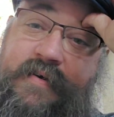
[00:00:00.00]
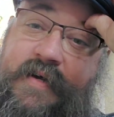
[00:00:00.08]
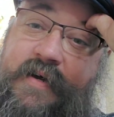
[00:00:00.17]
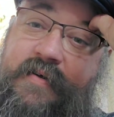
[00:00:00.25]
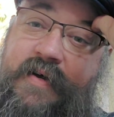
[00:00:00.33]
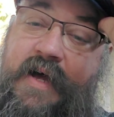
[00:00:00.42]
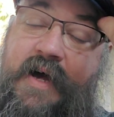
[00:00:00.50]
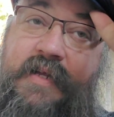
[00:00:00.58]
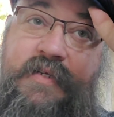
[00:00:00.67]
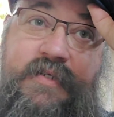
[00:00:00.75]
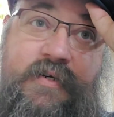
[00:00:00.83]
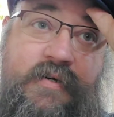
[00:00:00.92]
go to
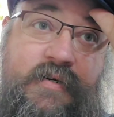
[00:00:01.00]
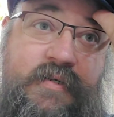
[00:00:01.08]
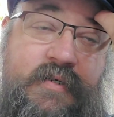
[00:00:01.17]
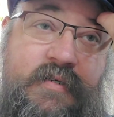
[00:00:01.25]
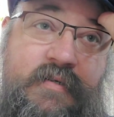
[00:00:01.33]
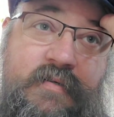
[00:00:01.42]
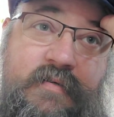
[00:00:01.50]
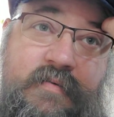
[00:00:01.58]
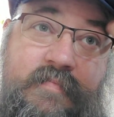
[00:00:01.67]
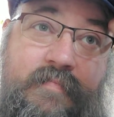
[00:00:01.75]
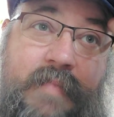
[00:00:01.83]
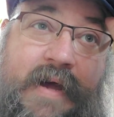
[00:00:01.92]
concerts
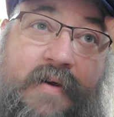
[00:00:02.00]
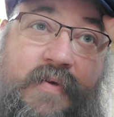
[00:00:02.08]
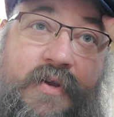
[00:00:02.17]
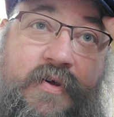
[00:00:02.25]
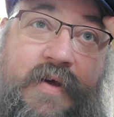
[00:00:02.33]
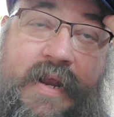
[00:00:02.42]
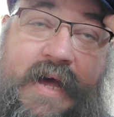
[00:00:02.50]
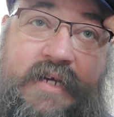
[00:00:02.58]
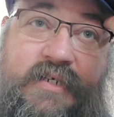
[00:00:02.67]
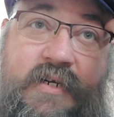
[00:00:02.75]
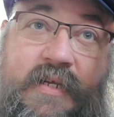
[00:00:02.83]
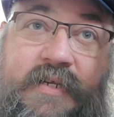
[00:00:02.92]
back when you could
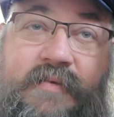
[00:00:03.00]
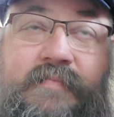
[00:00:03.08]
actually